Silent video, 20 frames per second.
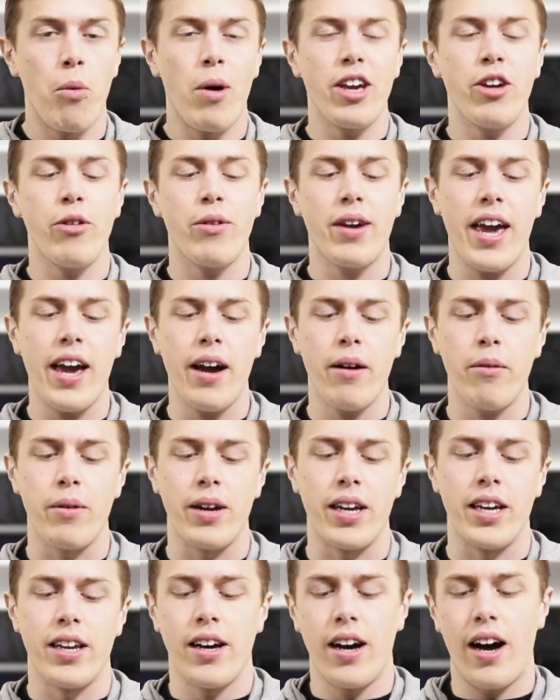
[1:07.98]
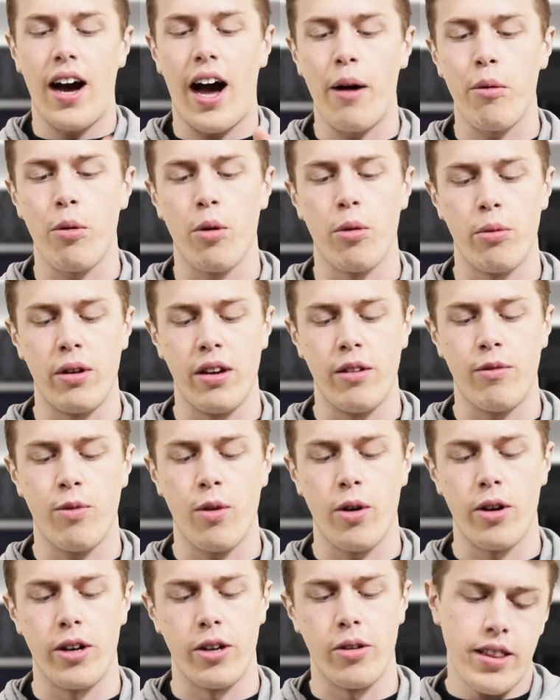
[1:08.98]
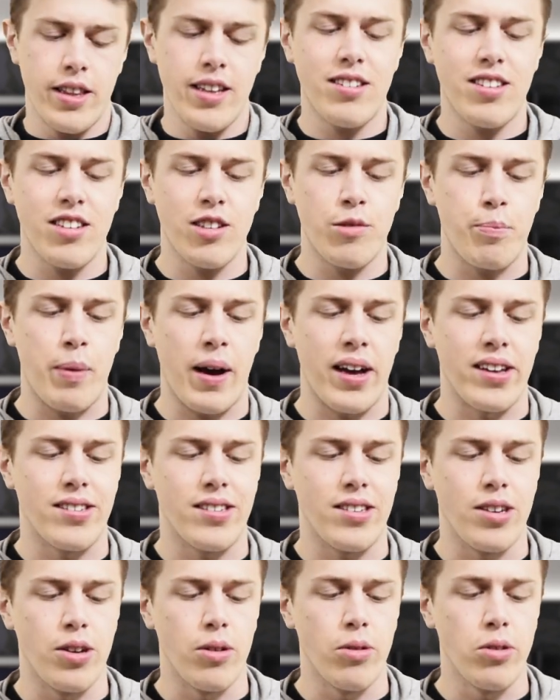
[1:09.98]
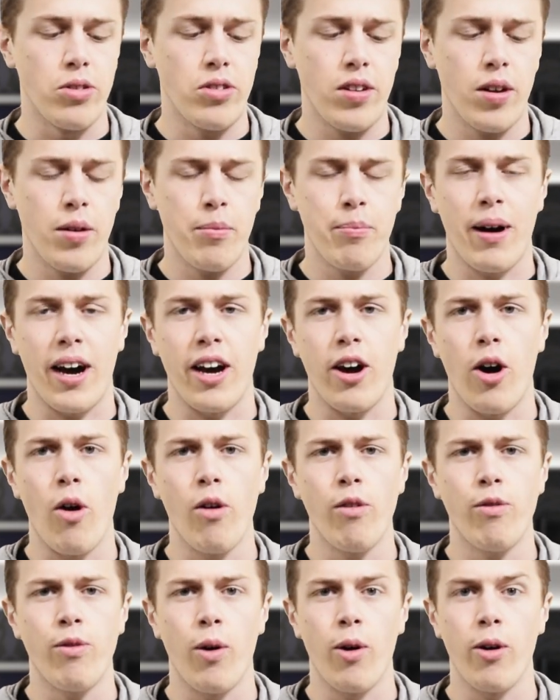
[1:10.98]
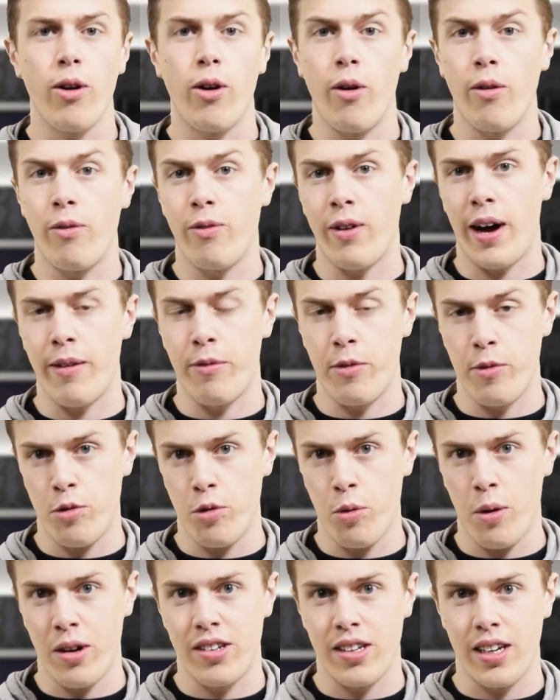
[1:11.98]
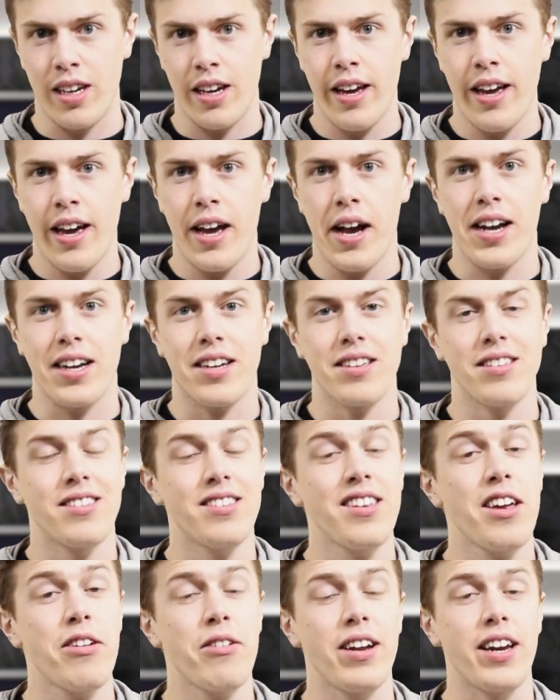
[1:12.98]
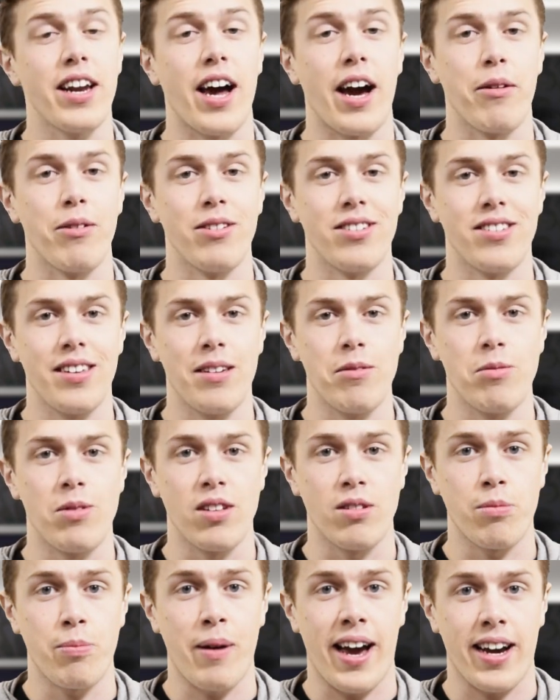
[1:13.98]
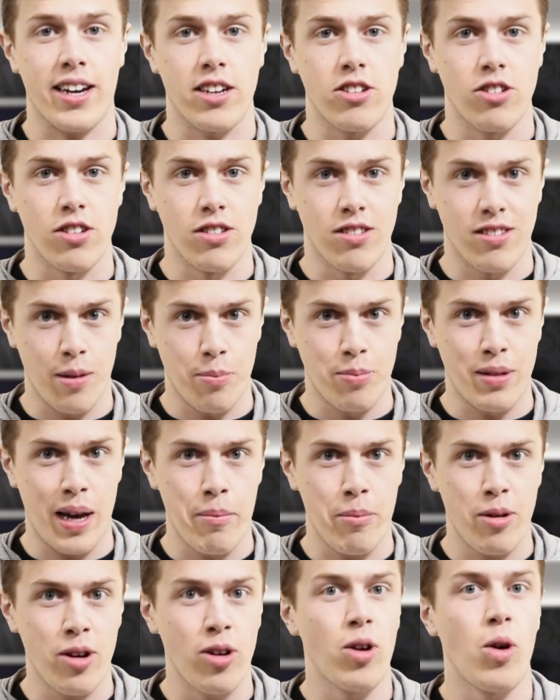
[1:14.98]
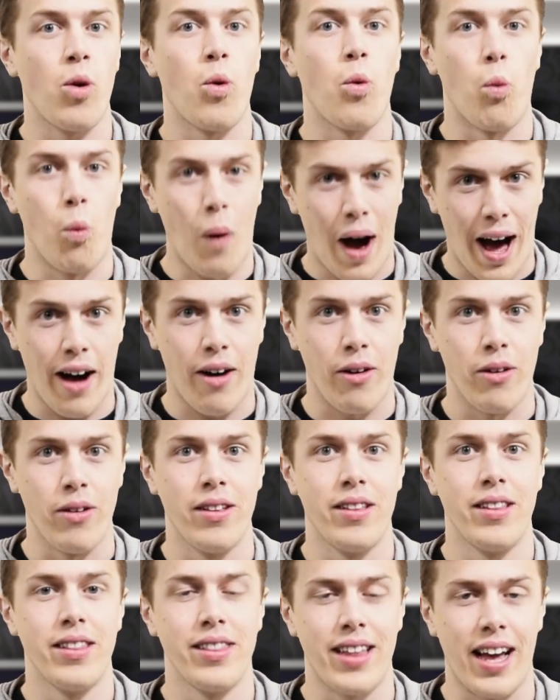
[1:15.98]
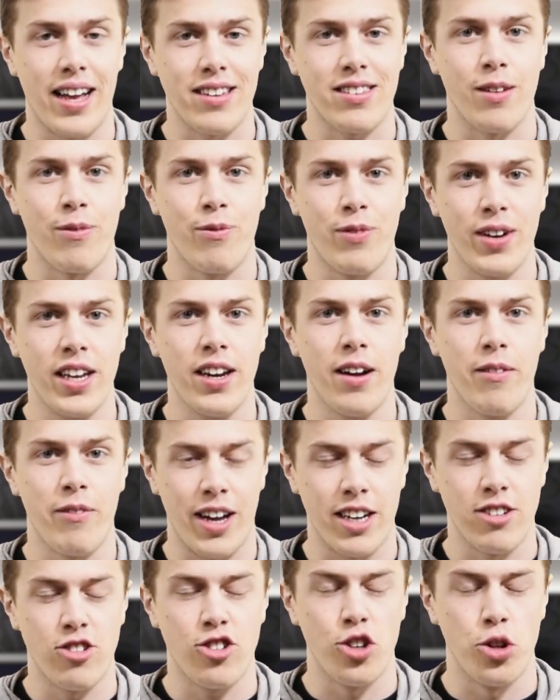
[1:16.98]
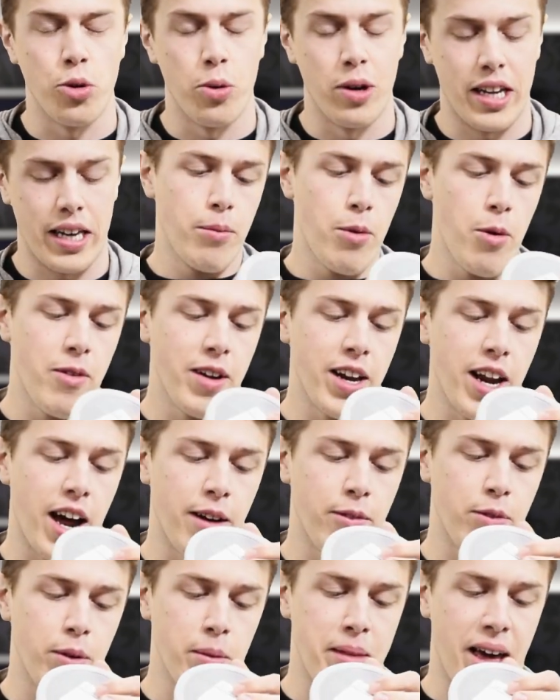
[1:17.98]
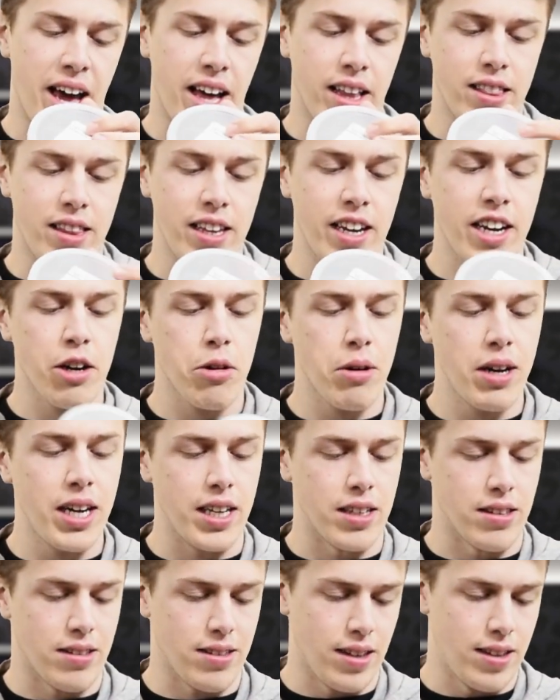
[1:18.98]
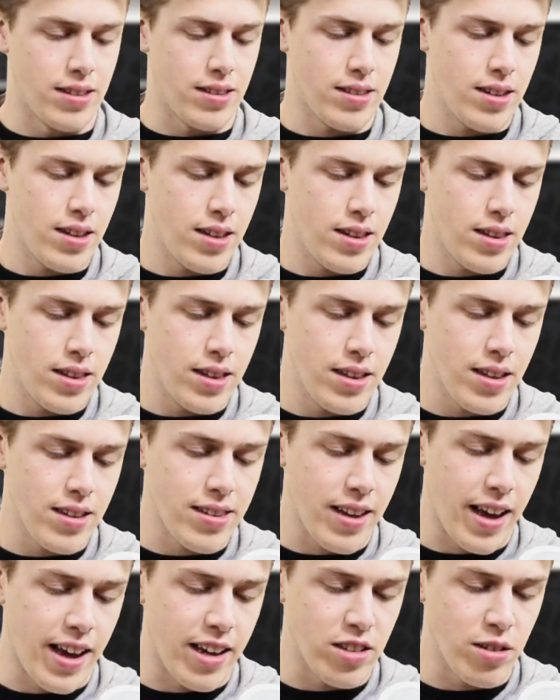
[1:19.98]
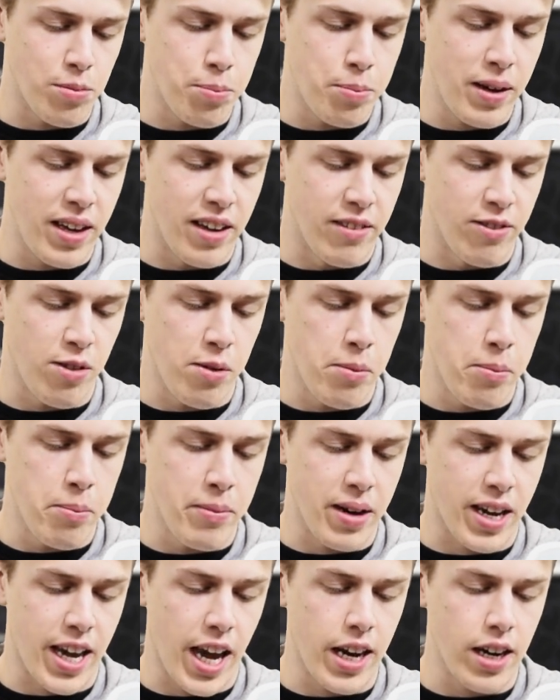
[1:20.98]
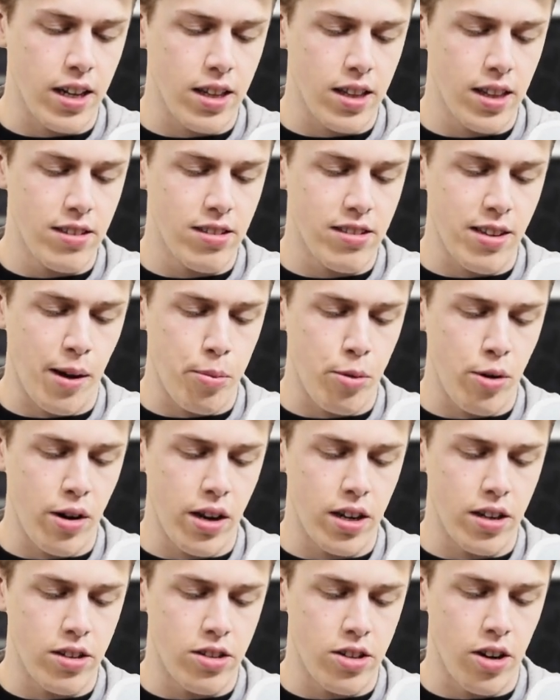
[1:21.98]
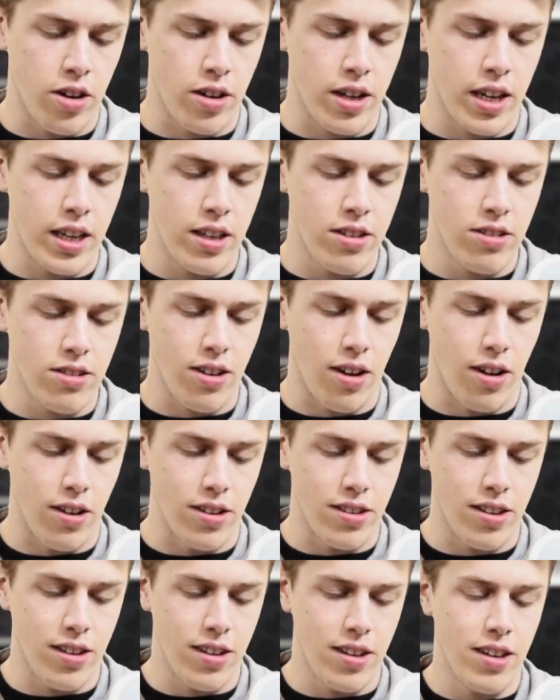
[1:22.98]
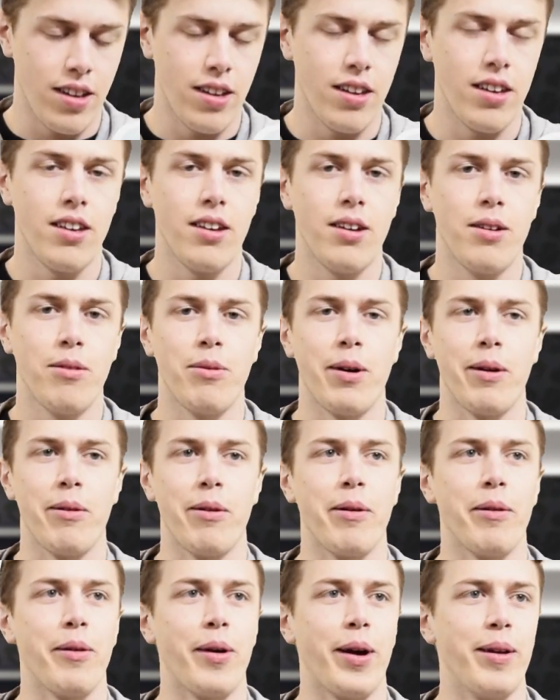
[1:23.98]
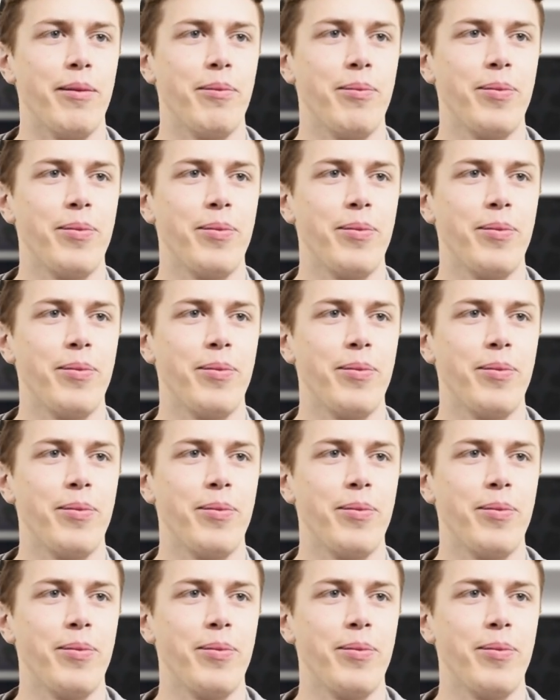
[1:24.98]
what you can't read, I will read for you. This is best used by 0405 of 20. And considering I received this package in September, wow, that's a feat of ingenuity. Moving on from that, the ingredients list. This has beef, mechanically separated turkey, salt. Wait.